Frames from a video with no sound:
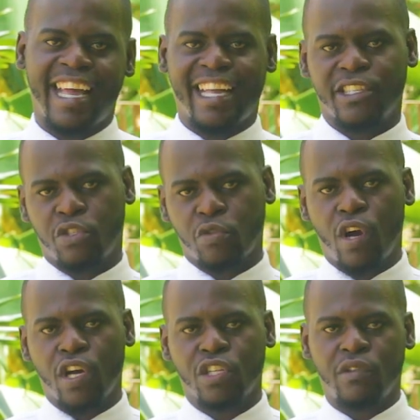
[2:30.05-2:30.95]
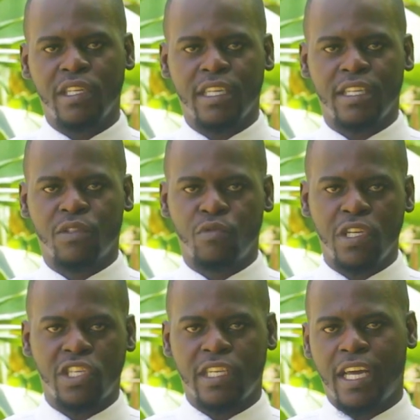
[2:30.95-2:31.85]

and strong drink is raging,